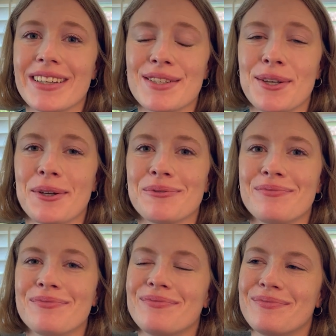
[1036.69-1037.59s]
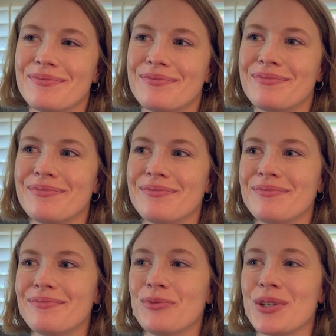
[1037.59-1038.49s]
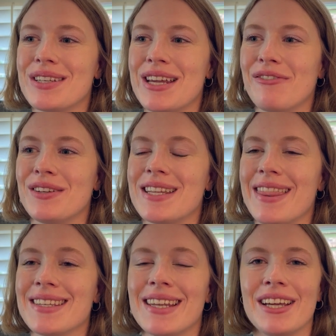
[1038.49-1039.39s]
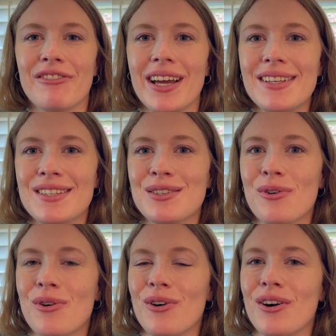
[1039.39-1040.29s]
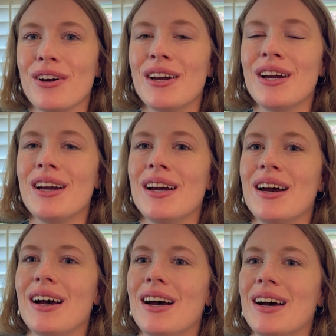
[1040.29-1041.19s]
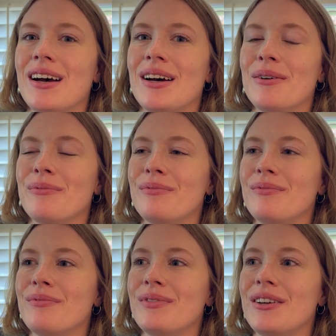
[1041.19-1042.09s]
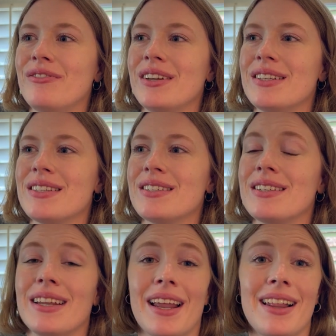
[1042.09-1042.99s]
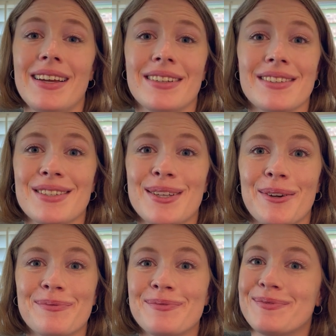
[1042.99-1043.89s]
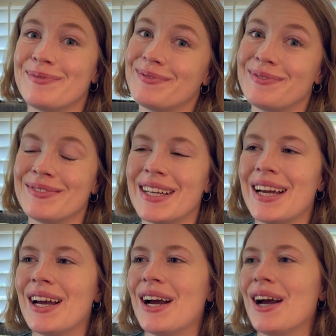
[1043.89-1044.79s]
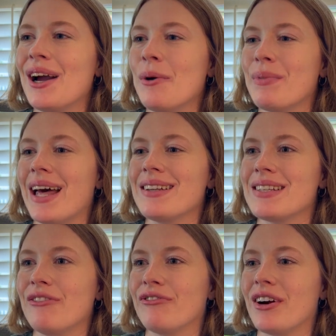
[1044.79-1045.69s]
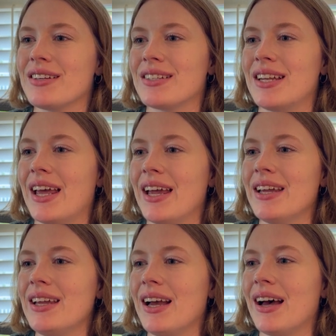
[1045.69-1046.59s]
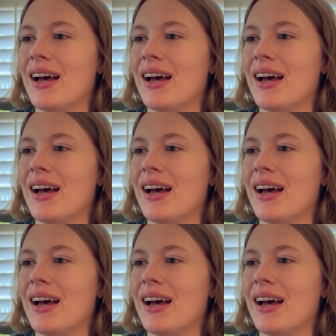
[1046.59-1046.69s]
So we'll see if it's in the City of Lights or if it's in LA. So, but that is it for us today.